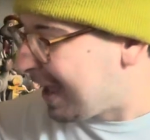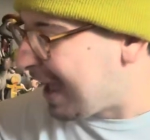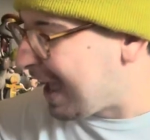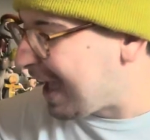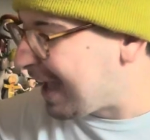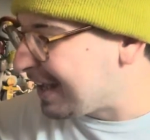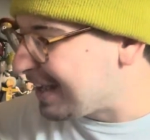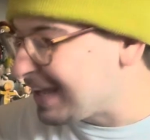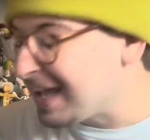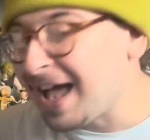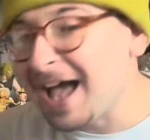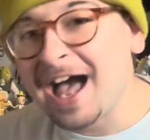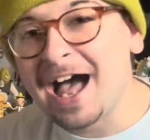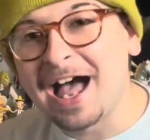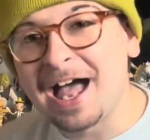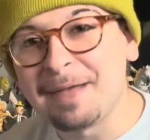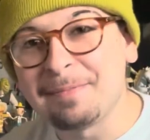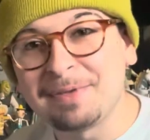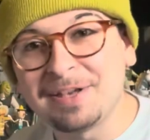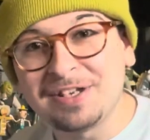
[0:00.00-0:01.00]
And yeah,
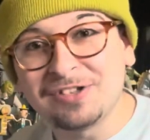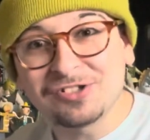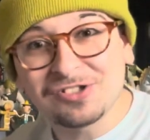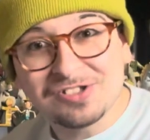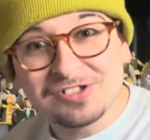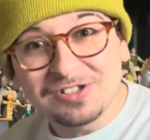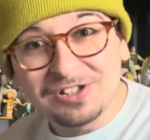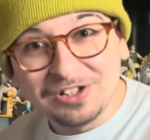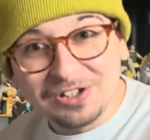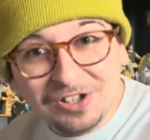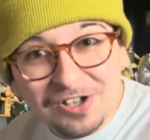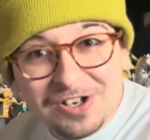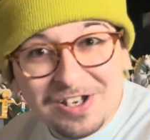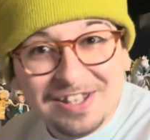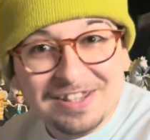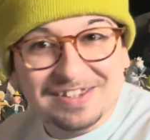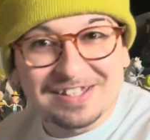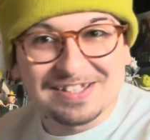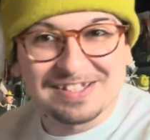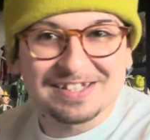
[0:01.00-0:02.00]
I mean, just look
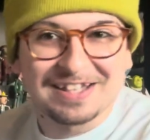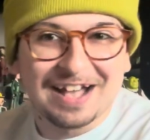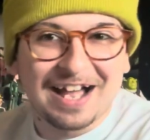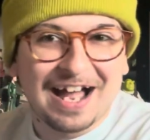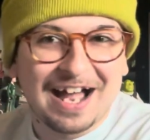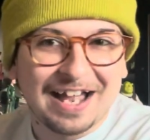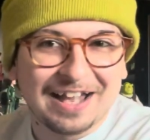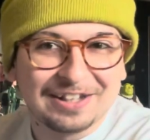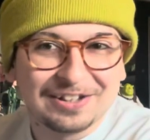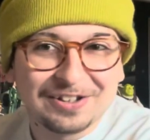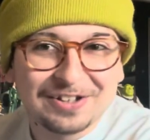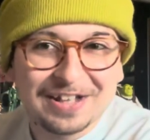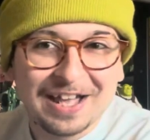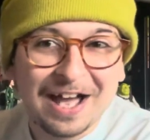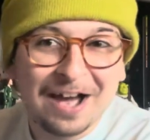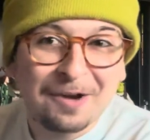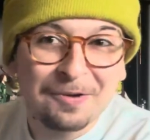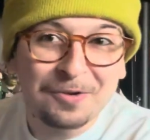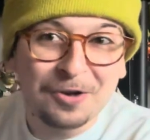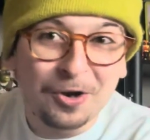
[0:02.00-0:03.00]
at this guy. Look
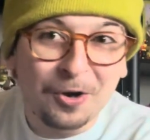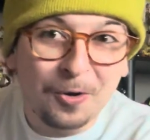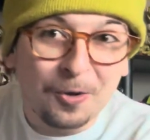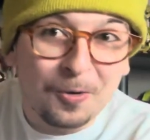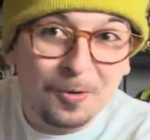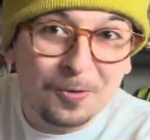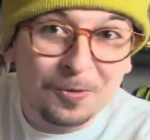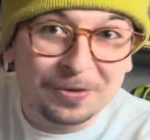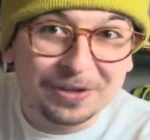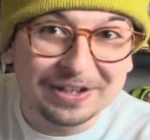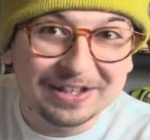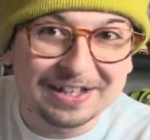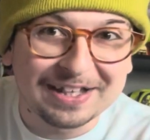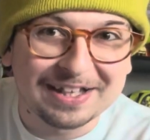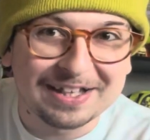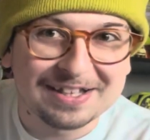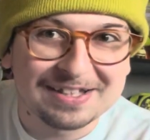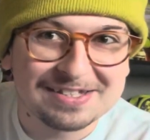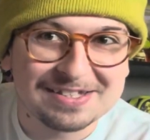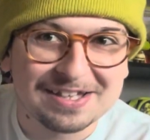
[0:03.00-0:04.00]
how cool he
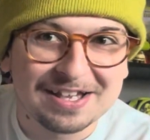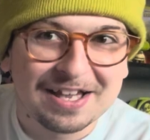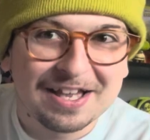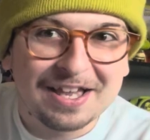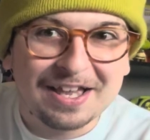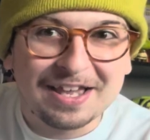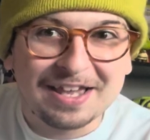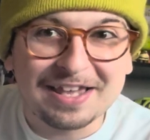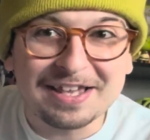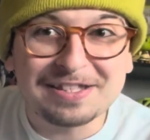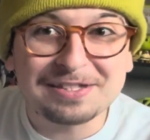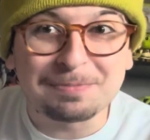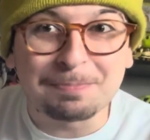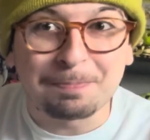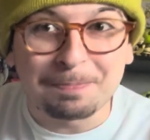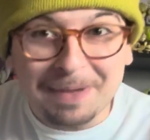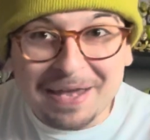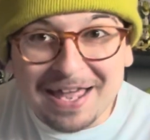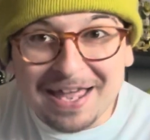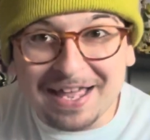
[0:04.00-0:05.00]
is. He's
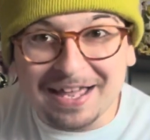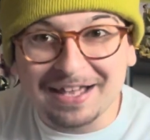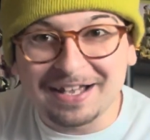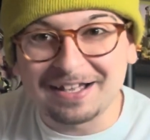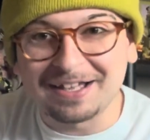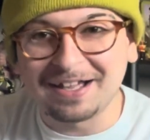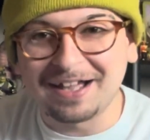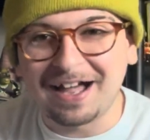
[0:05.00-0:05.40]
big.